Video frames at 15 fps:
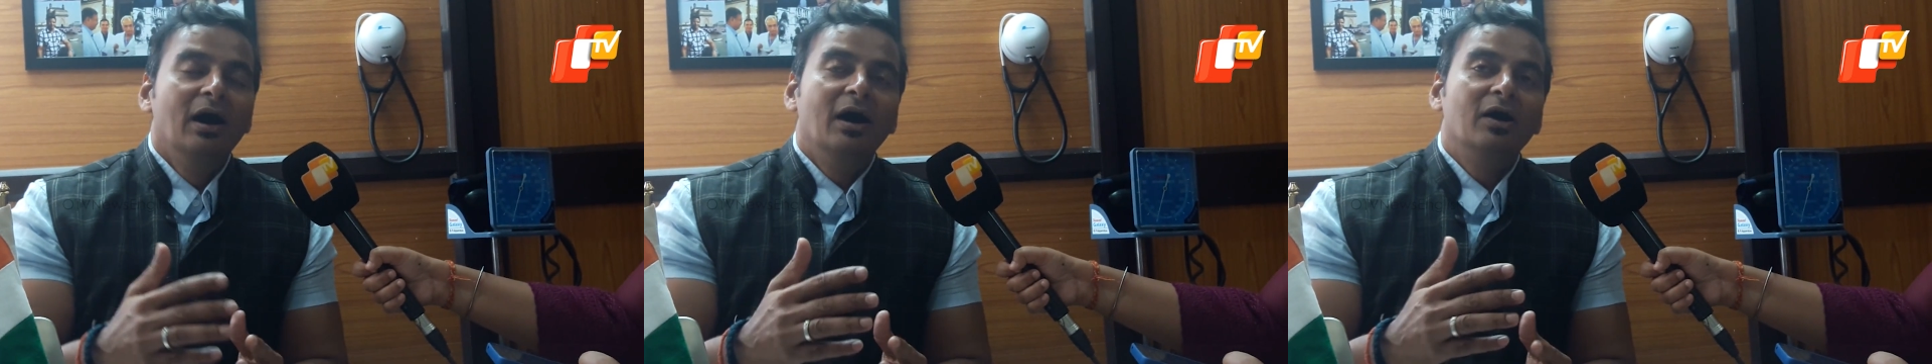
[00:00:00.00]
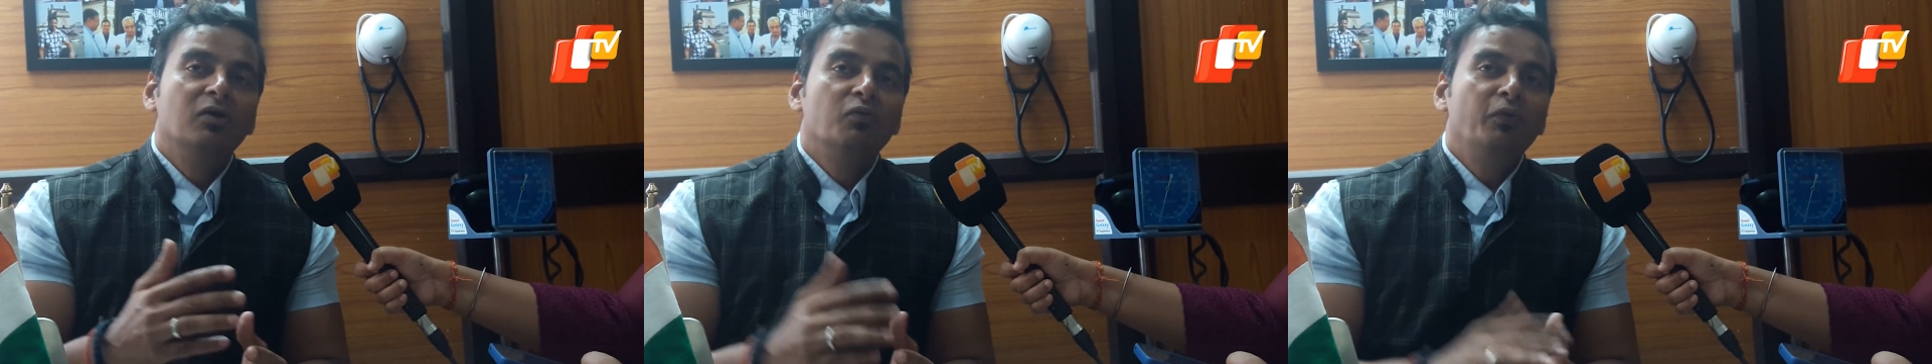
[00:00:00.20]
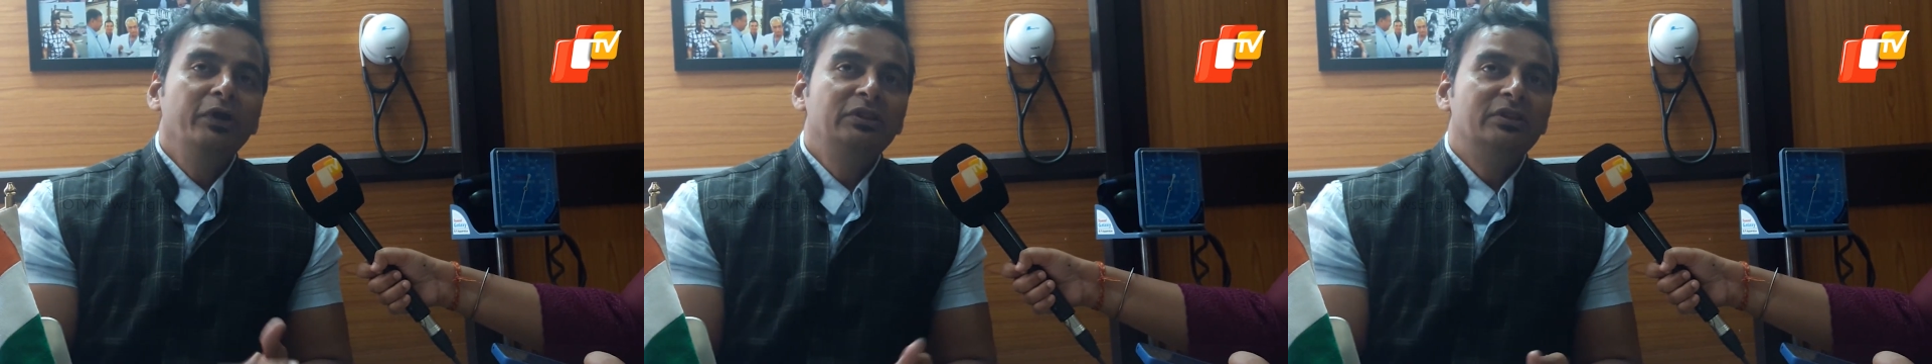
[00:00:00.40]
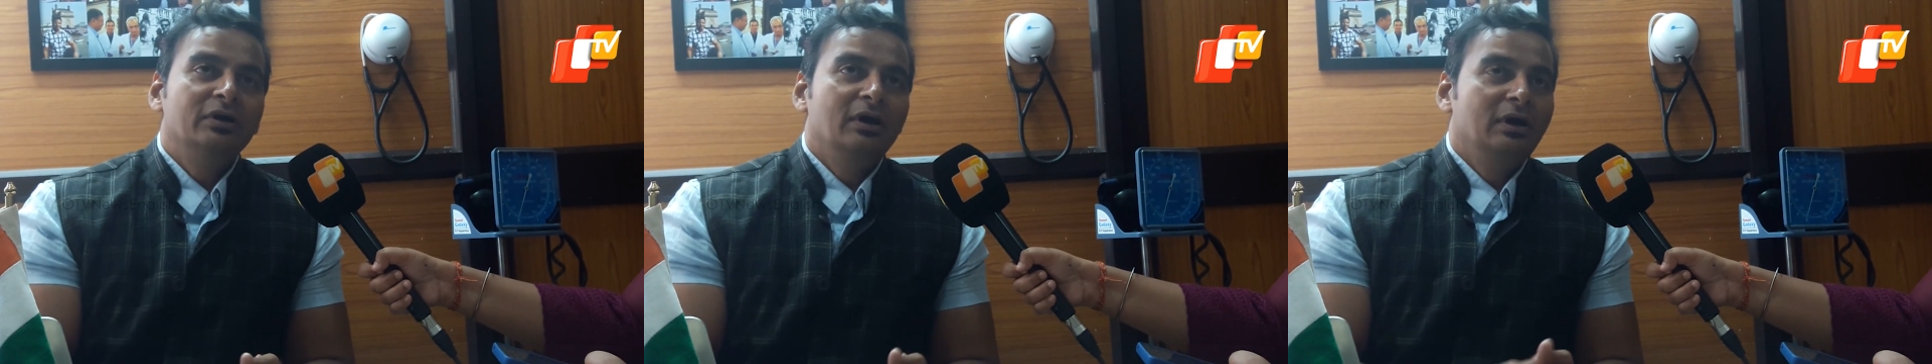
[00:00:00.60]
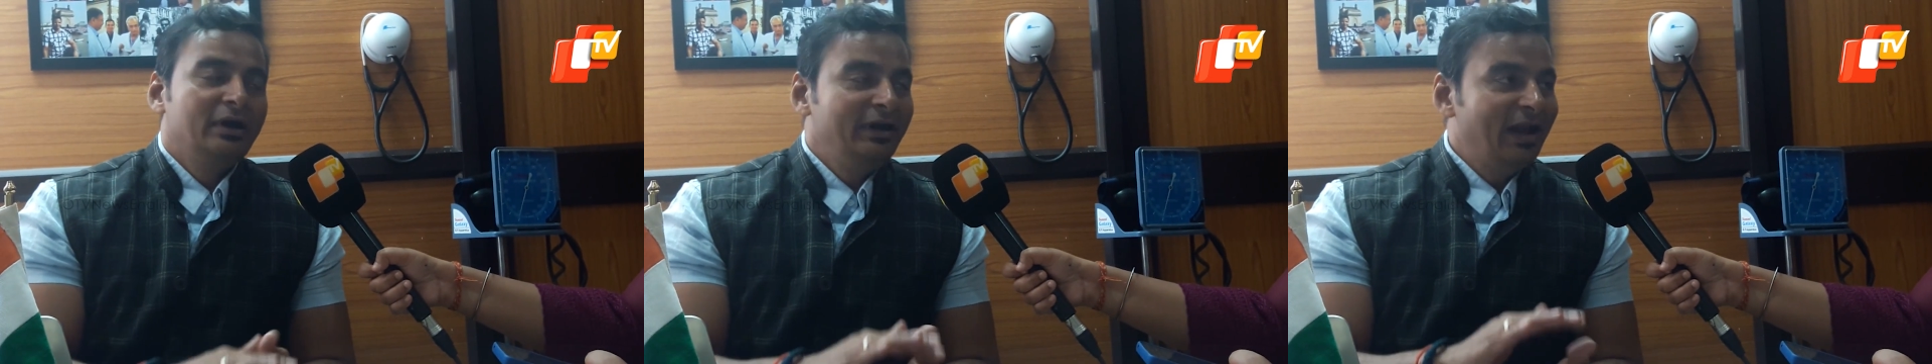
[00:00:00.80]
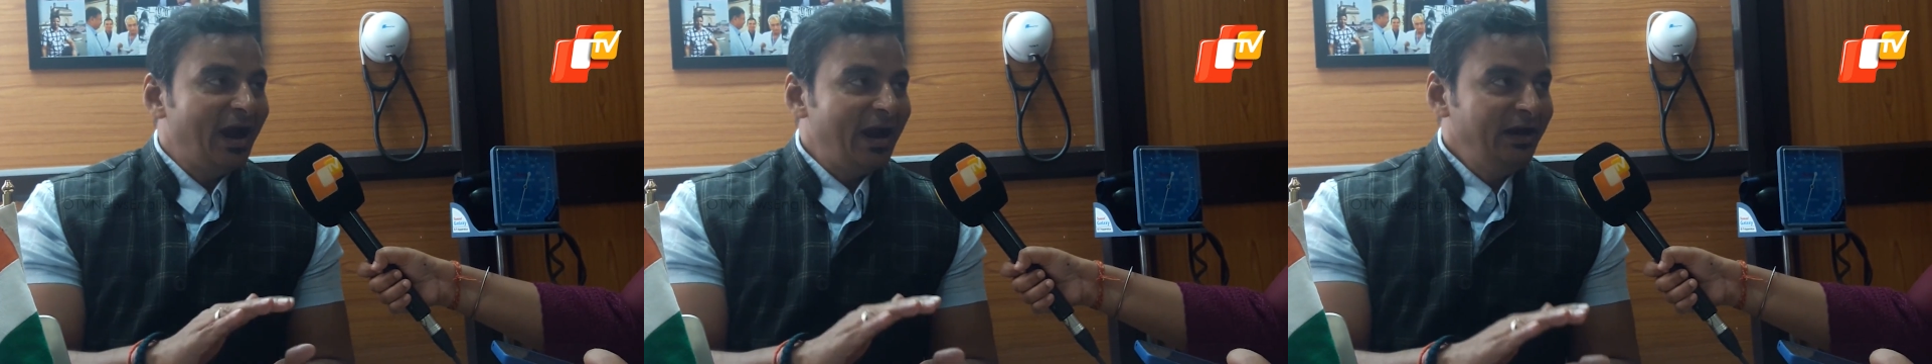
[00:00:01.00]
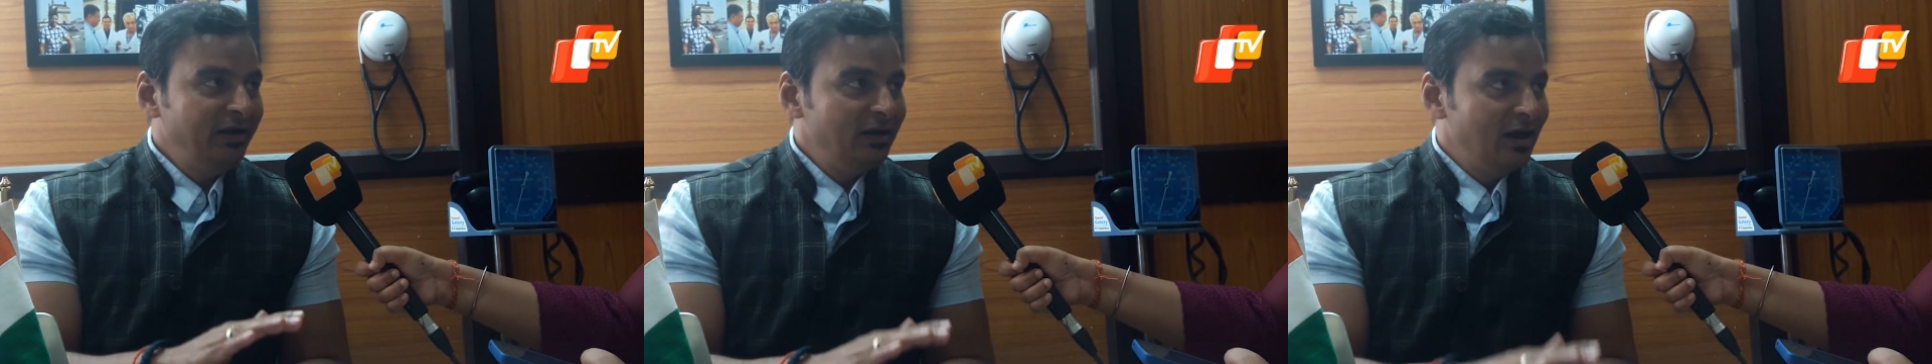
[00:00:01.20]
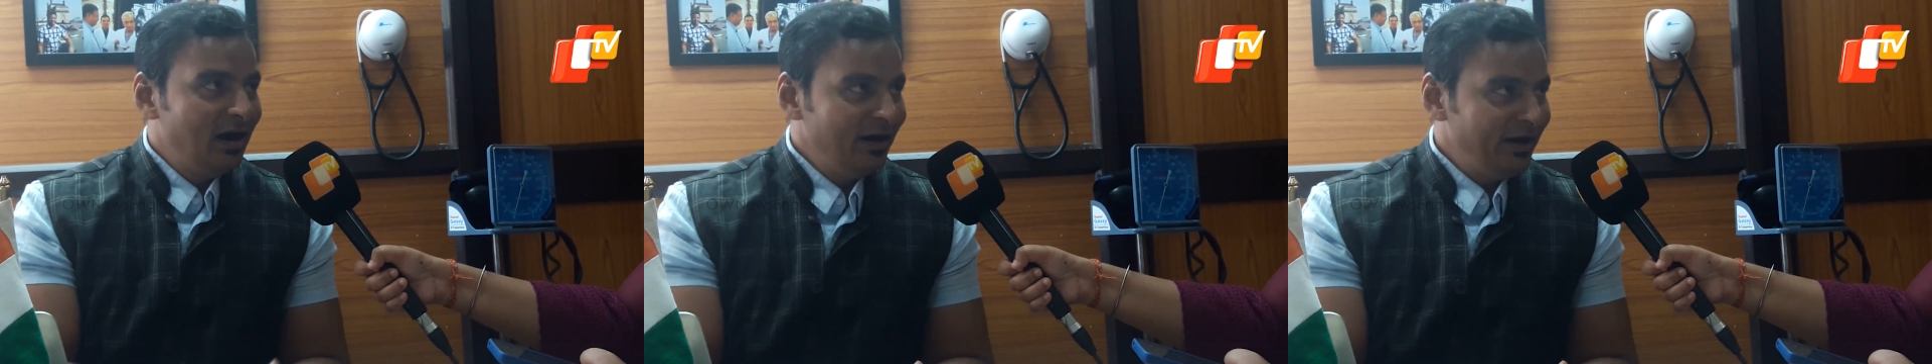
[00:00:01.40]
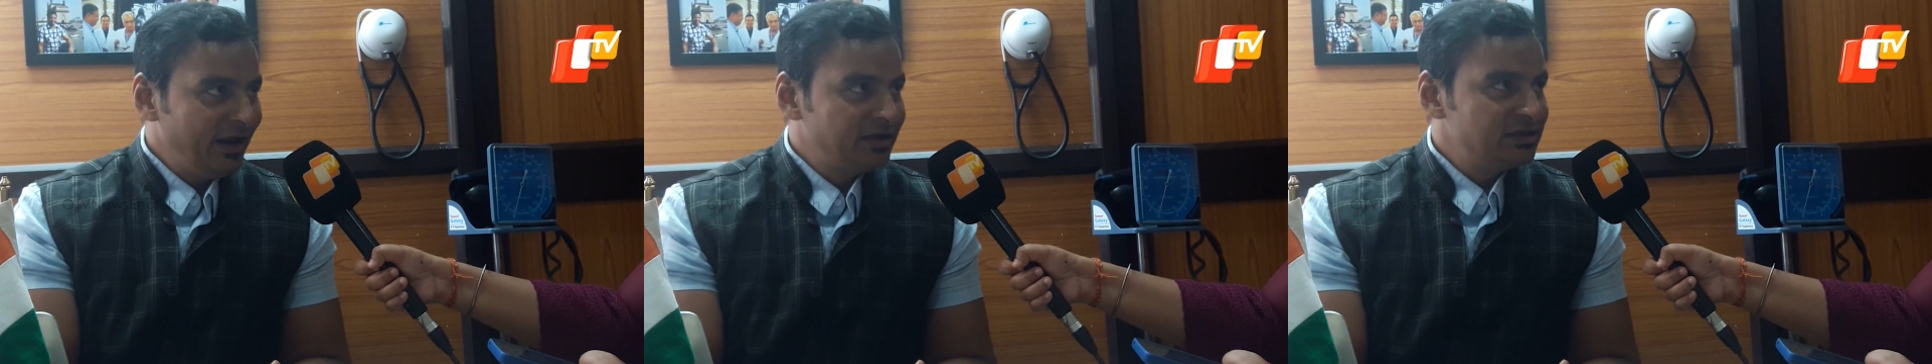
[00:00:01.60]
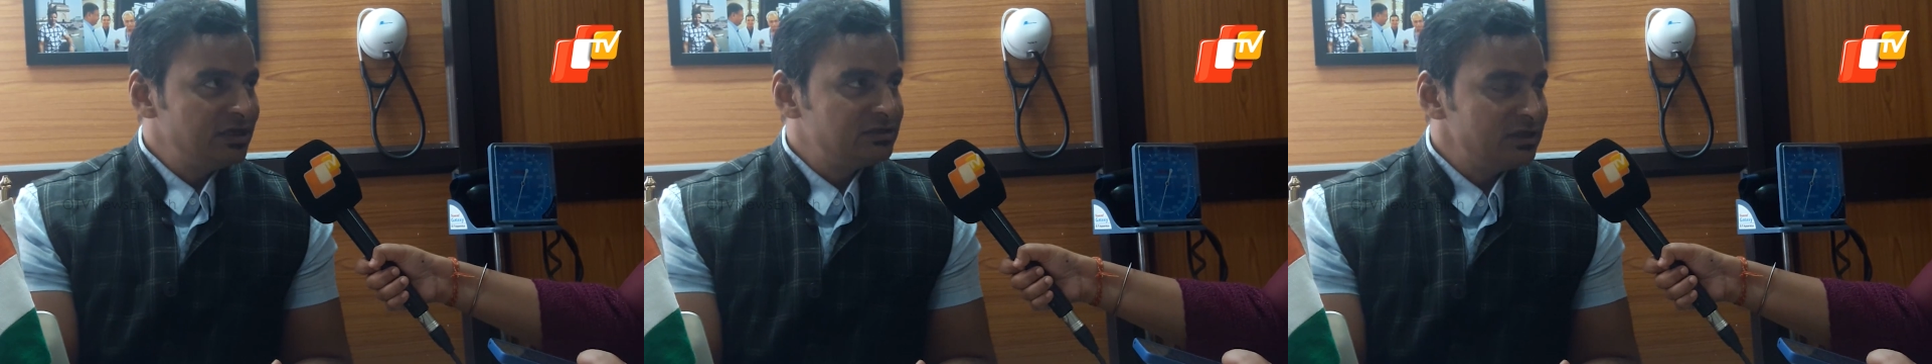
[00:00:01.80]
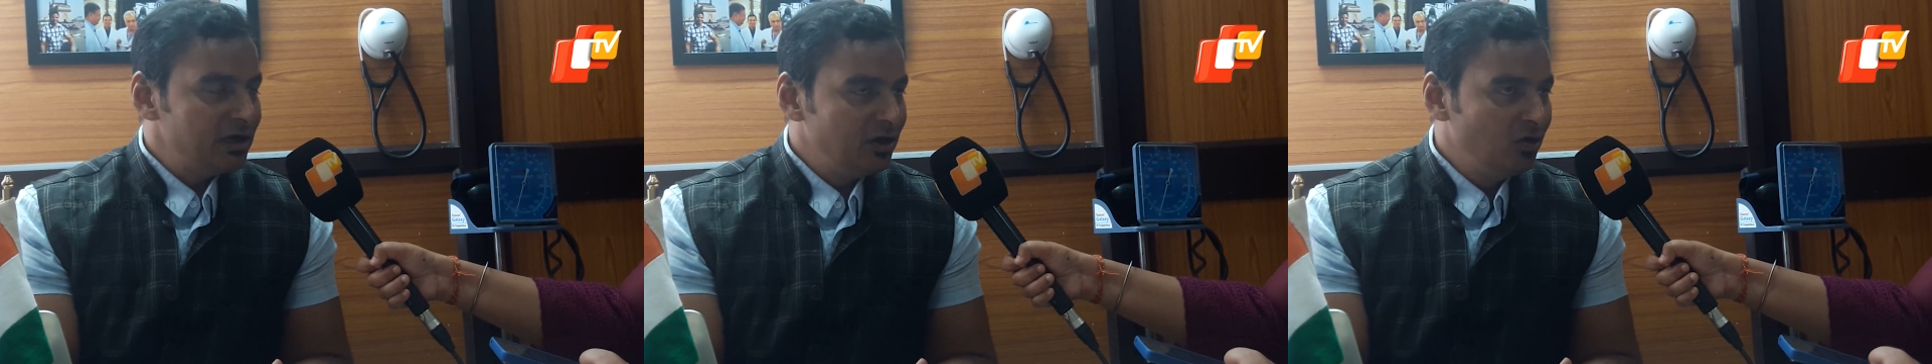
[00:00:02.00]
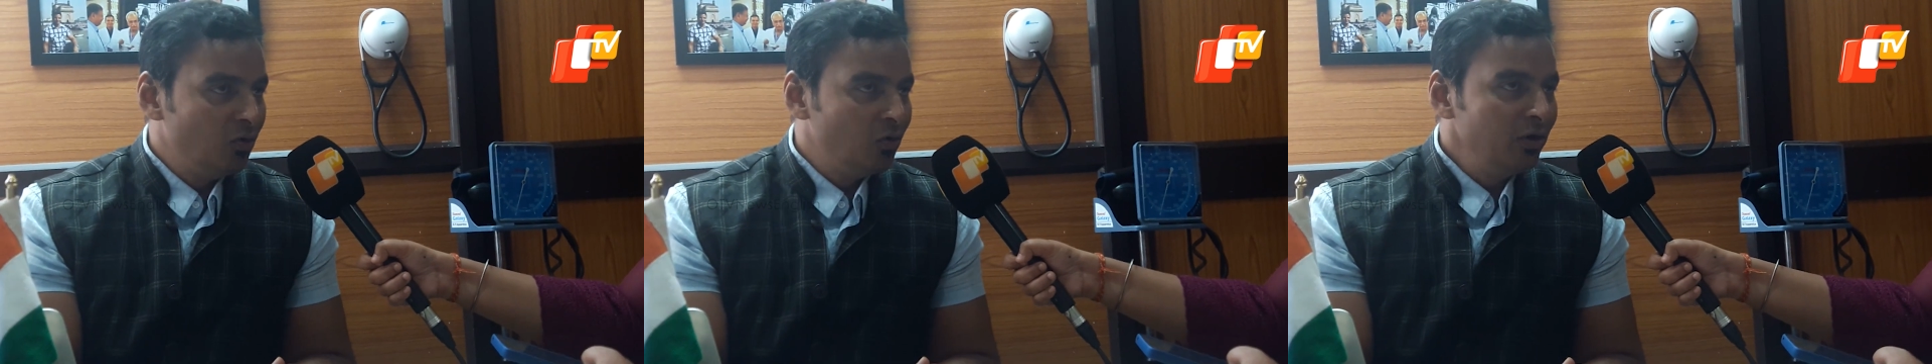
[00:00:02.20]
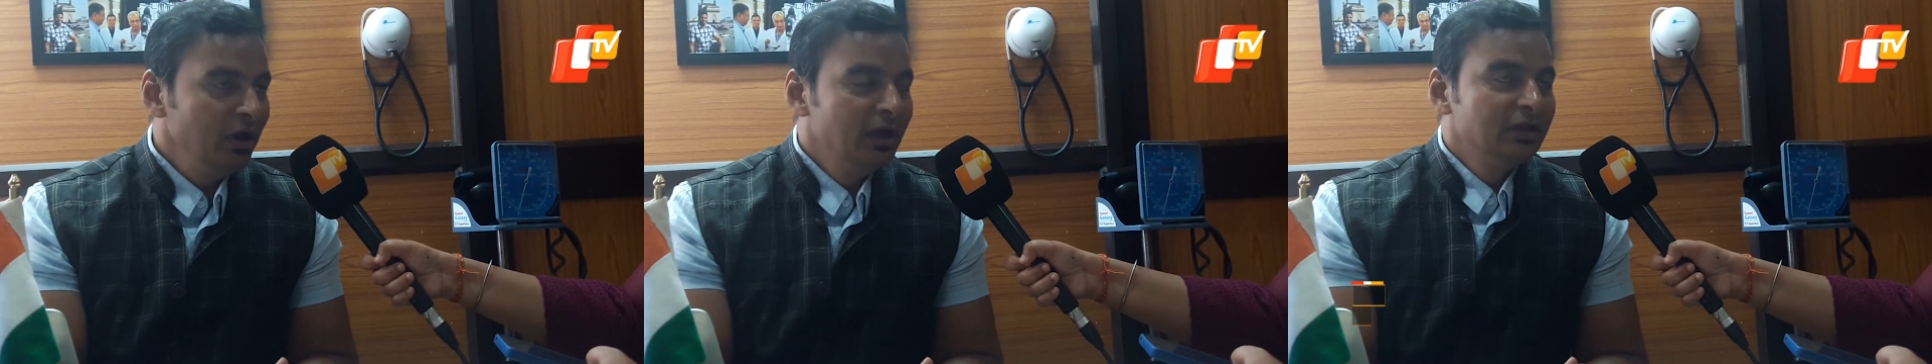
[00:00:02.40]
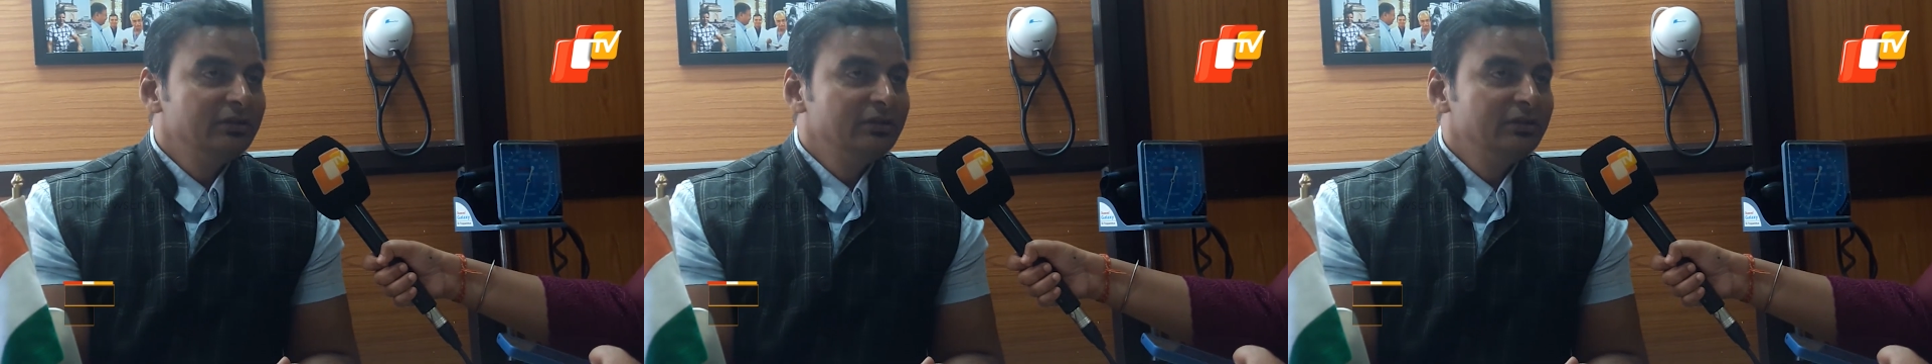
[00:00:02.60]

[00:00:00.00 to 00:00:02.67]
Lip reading: and with diet and exercise alone,